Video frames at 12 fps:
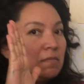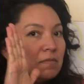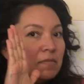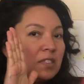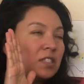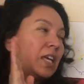
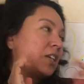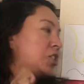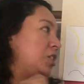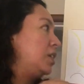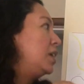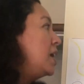
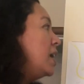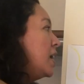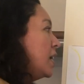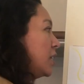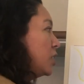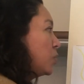section
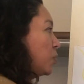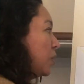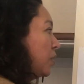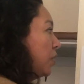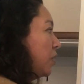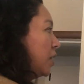is
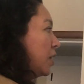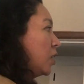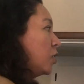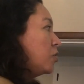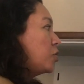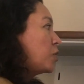where the
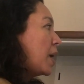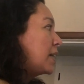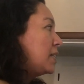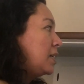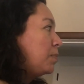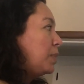
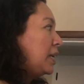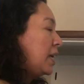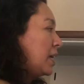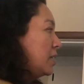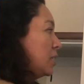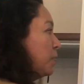contracting
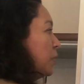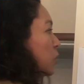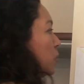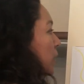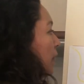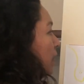begins
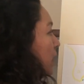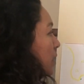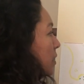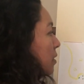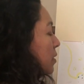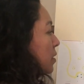between
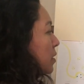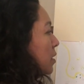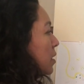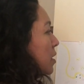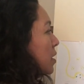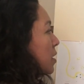the
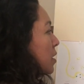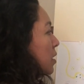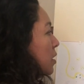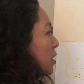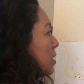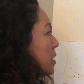
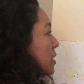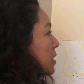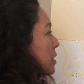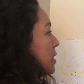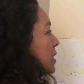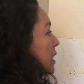
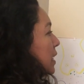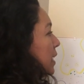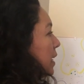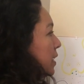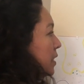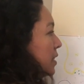Z
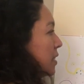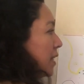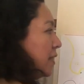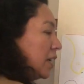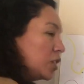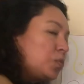lines, and
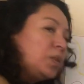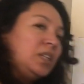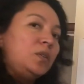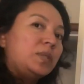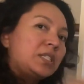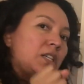that's really
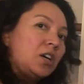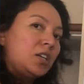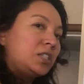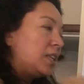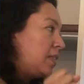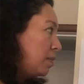what's
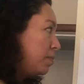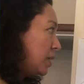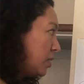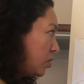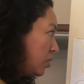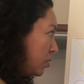causing the
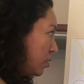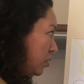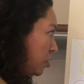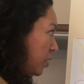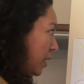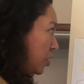muscle
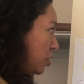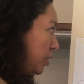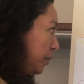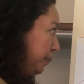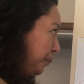contraction.